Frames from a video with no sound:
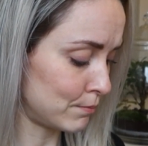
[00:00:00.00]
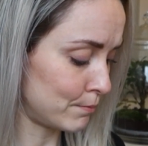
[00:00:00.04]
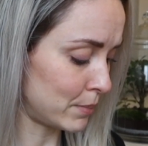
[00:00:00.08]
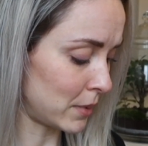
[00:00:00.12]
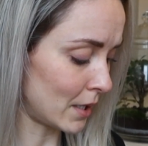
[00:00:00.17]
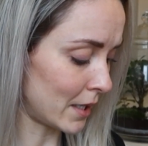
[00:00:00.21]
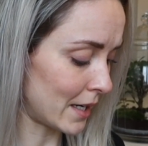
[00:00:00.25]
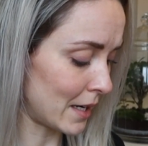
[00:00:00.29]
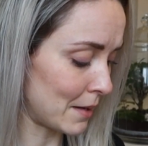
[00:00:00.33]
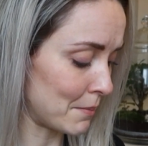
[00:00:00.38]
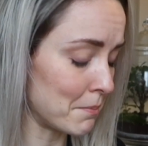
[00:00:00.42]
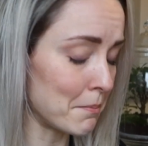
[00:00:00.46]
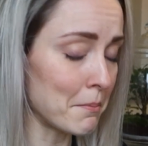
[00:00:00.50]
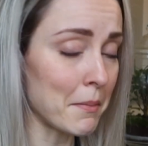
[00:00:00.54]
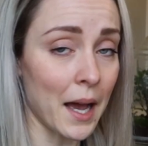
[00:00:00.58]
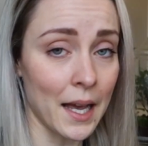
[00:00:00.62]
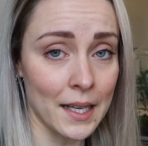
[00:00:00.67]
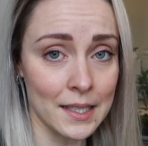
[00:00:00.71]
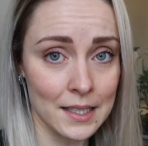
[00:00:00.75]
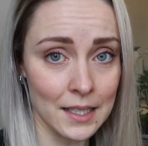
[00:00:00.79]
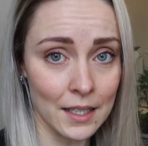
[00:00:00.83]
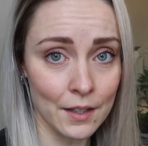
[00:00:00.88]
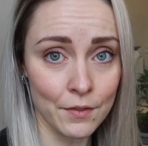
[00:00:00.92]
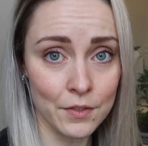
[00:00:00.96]
bloody
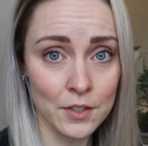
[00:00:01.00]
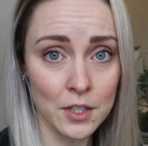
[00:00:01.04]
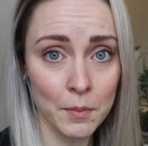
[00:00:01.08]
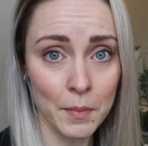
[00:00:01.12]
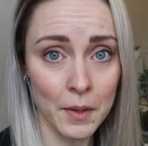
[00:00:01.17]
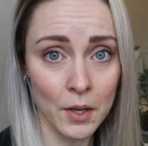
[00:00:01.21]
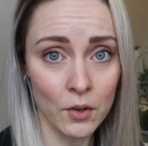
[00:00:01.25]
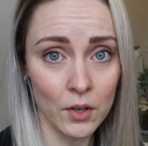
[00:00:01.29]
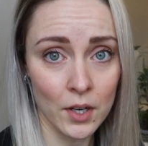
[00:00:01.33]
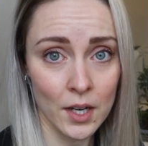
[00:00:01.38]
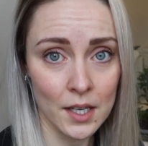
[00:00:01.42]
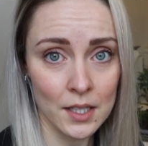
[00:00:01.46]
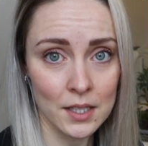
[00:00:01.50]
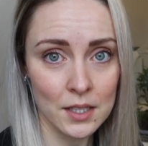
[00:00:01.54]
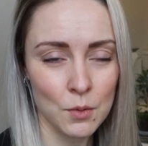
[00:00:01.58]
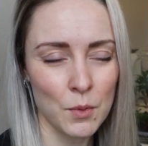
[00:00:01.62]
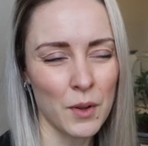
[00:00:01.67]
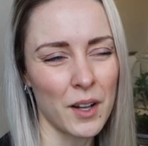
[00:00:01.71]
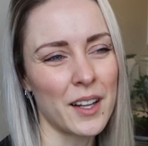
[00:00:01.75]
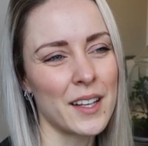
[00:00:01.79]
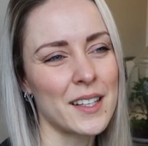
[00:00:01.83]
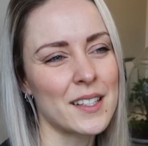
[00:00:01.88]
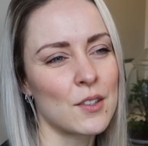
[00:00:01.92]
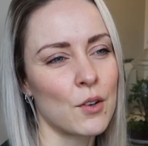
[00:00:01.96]
massive, to be honest.
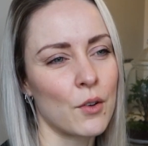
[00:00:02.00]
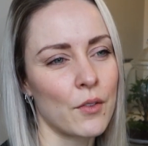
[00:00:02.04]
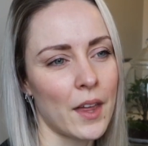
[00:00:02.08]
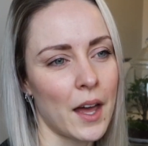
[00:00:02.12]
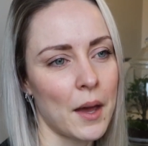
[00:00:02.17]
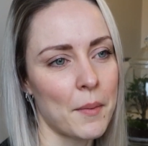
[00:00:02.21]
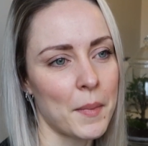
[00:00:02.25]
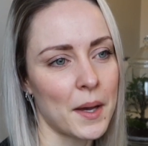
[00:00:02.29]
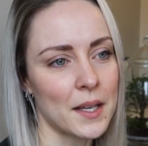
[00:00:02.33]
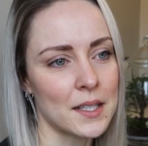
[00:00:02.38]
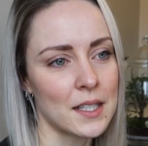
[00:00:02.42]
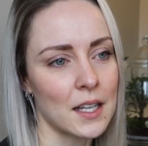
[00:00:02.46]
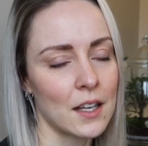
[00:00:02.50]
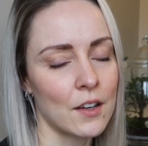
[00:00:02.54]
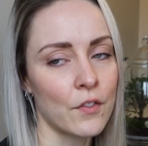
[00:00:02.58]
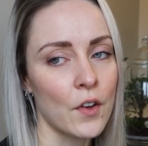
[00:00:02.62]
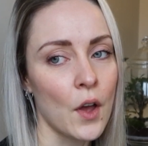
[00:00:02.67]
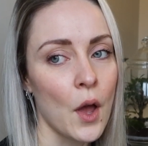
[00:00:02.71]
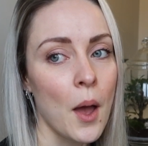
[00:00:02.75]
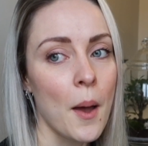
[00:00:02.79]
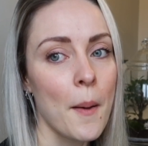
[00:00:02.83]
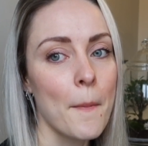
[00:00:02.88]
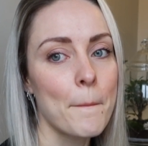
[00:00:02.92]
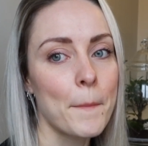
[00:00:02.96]
Well, it's not that massive,
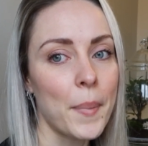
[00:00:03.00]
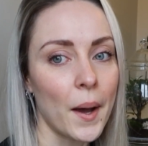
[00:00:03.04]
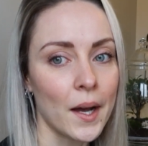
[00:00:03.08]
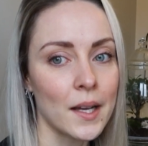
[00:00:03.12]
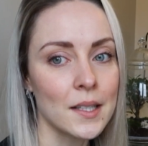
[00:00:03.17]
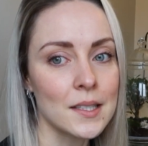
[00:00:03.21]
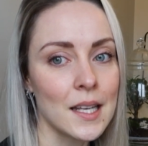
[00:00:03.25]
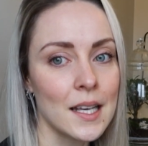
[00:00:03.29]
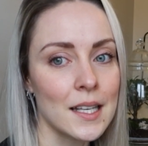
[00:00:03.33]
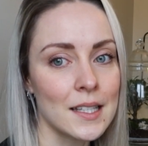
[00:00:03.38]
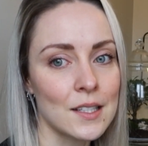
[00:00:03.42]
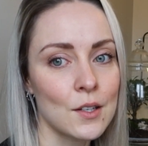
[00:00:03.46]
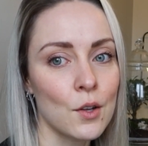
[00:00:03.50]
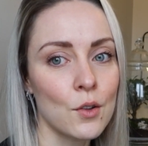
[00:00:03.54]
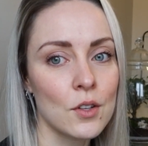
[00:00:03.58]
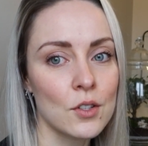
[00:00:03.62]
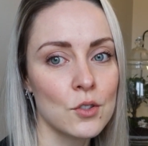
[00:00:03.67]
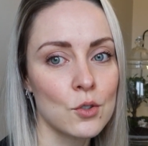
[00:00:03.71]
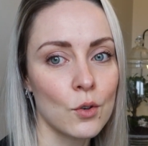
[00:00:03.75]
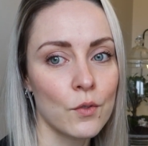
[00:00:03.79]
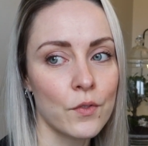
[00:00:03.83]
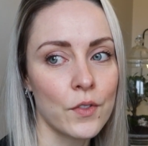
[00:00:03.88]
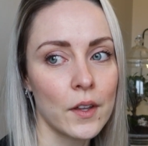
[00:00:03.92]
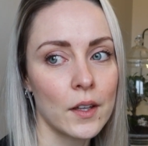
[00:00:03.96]
but it's not the
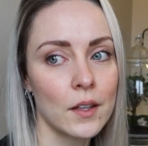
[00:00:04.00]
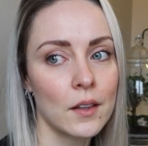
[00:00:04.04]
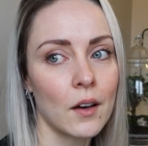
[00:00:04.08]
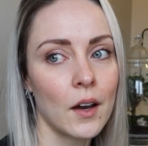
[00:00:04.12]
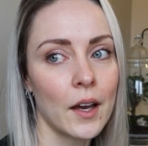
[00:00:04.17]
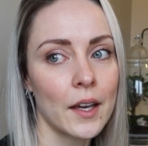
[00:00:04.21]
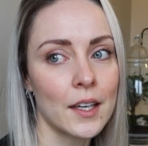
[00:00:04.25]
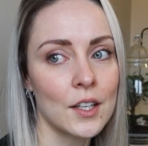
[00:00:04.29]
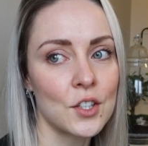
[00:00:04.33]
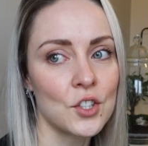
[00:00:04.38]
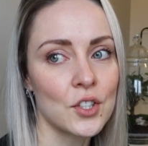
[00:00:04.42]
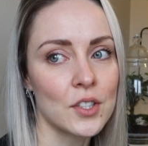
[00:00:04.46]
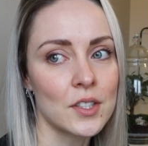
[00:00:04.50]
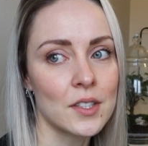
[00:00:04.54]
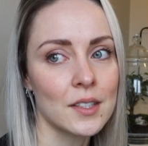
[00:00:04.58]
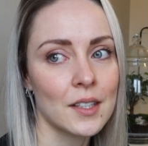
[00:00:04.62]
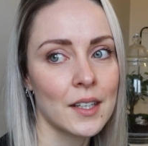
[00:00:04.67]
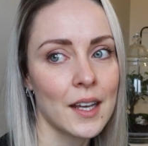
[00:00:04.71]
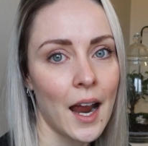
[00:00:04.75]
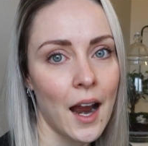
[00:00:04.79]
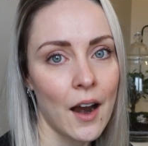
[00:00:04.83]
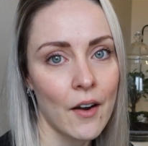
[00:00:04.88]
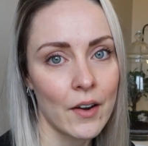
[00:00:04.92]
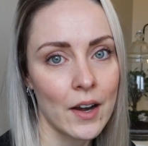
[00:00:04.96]
sort of thing that I can just
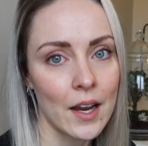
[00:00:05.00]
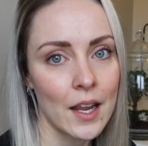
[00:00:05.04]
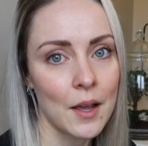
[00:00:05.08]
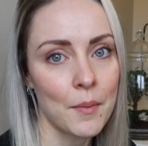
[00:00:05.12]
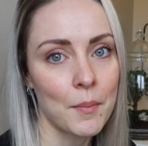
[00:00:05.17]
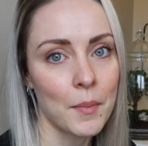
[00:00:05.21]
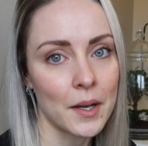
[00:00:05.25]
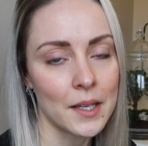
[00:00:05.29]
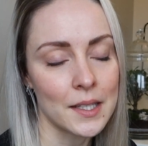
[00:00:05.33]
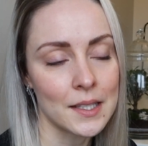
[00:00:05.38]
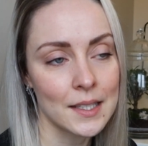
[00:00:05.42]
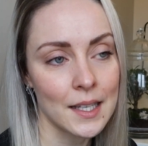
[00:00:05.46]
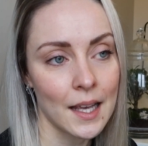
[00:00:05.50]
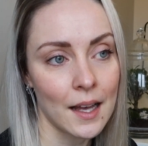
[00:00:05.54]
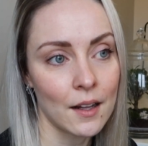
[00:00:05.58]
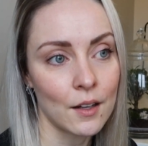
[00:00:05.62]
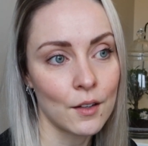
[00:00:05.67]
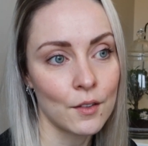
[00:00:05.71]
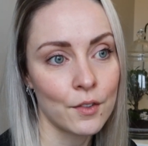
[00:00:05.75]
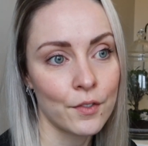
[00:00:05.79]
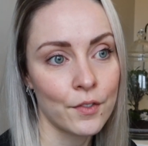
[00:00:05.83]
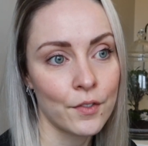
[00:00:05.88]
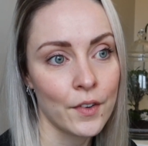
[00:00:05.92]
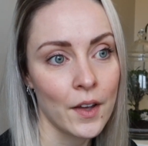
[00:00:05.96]
carry
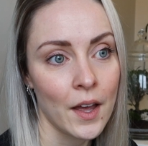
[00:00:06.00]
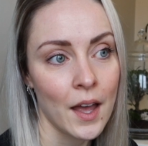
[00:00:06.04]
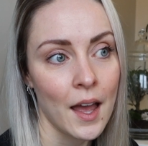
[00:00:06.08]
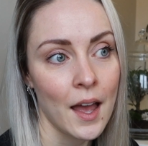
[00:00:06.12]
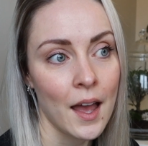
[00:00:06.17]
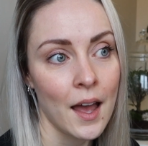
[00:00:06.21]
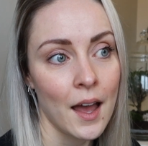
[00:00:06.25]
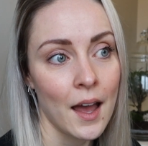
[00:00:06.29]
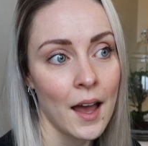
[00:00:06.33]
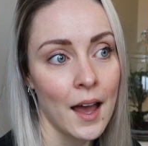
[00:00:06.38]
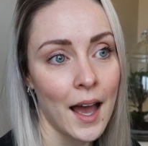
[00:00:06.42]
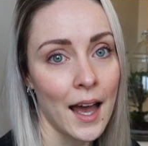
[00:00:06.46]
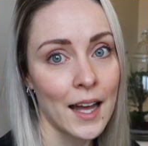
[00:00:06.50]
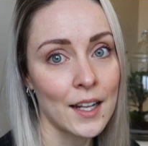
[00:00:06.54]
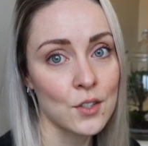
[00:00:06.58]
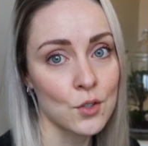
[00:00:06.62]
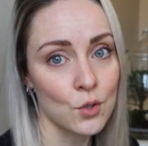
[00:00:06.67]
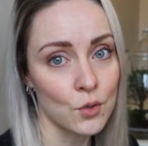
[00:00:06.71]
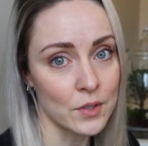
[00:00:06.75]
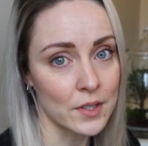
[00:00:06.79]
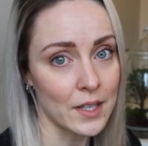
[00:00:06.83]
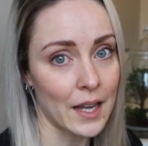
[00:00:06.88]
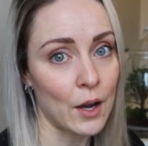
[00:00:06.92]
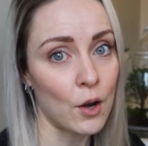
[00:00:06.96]
myself.
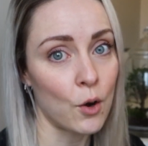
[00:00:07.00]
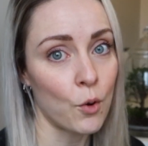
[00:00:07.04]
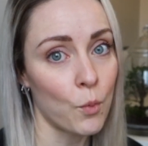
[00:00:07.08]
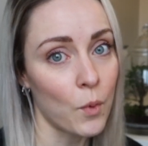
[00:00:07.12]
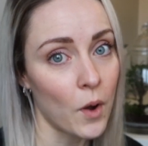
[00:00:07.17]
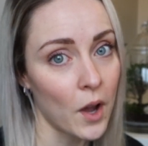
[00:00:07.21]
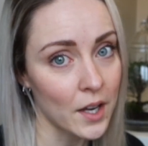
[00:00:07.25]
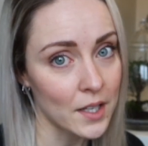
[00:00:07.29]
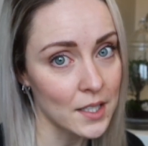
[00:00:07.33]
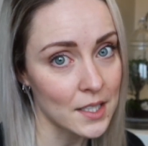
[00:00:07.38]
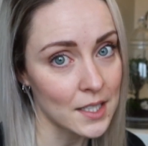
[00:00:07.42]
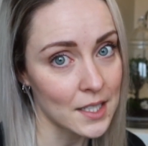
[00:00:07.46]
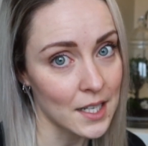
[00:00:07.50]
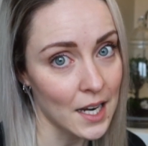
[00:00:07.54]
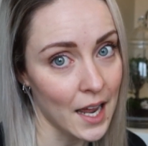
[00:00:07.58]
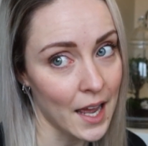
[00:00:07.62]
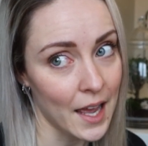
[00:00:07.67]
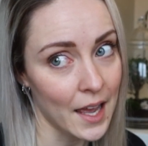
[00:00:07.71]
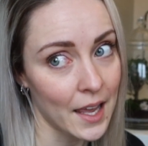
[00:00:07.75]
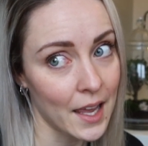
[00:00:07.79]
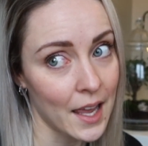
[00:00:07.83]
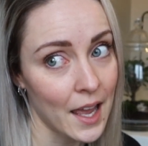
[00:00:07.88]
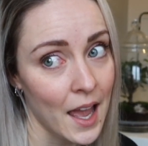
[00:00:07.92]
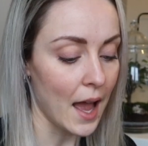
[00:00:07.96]
Anton's out at work
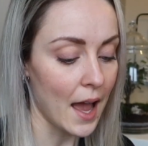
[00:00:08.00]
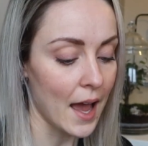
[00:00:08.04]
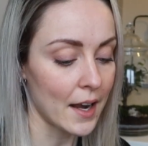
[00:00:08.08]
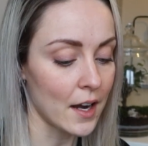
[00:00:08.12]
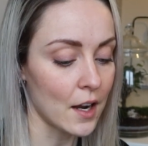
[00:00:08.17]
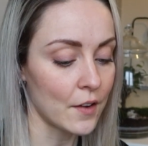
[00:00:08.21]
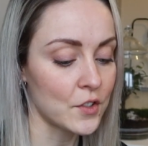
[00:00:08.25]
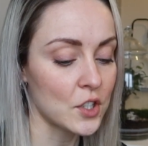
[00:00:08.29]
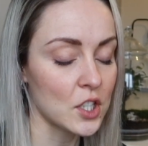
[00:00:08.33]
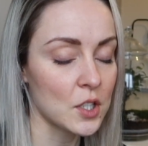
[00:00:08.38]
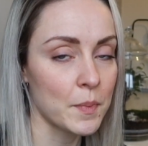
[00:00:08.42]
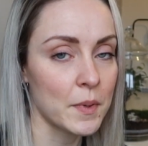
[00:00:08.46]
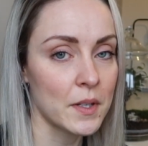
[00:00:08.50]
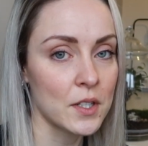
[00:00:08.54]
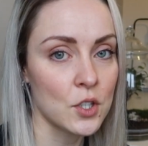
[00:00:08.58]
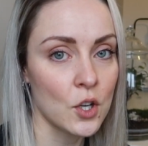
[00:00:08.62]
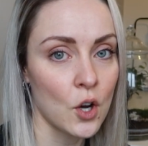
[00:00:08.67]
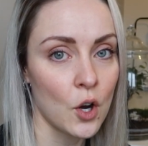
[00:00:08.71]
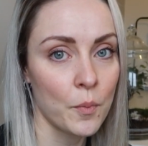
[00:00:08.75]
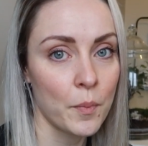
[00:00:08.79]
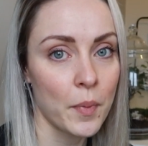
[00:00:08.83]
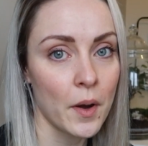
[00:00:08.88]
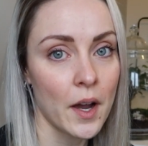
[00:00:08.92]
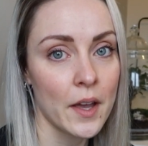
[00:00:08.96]
today, and I've just been
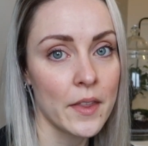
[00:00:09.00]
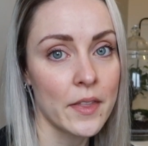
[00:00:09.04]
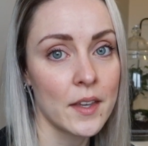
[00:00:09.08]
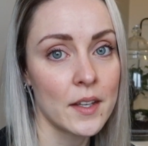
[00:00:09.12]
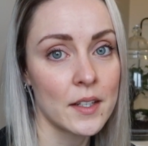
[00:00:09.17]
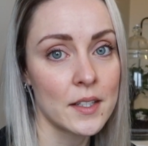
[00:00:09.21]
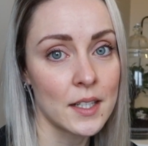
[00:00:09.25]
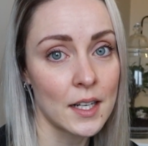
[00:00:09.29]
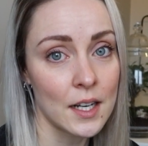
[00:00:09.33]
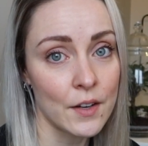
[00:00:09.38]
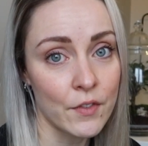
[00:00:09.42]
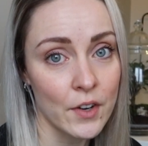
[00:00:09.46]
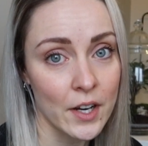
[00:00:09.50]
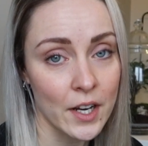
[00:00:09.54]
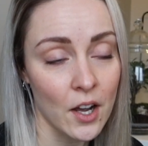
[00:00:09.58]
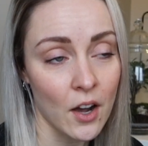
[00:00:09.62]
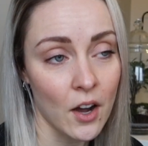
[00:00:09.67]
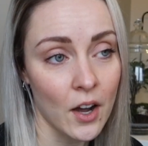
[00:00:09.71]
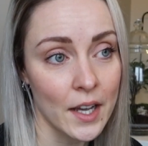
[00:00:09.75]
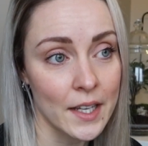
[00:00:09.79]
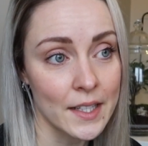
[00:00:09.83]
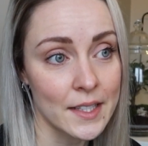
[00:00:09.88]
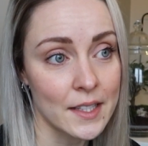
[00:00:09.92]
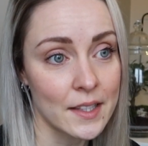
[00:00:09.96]
told by the delivery
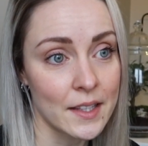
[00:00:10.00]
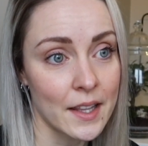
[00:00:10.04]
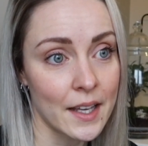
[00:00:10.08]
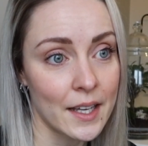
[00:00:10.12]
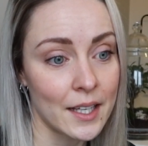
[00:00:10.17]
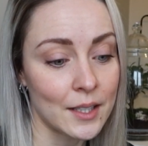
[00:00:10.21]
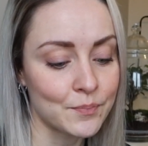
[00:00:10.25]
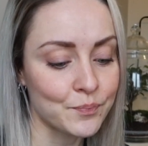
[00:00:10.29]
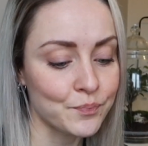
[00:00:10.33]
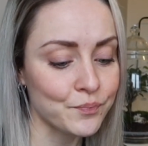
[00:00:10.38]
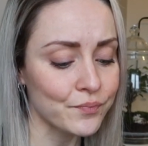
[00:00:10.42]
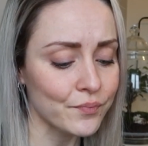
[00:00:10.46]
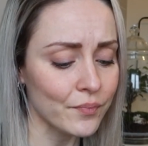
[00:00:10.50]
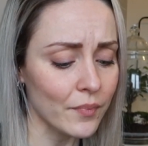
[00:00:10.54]
guys that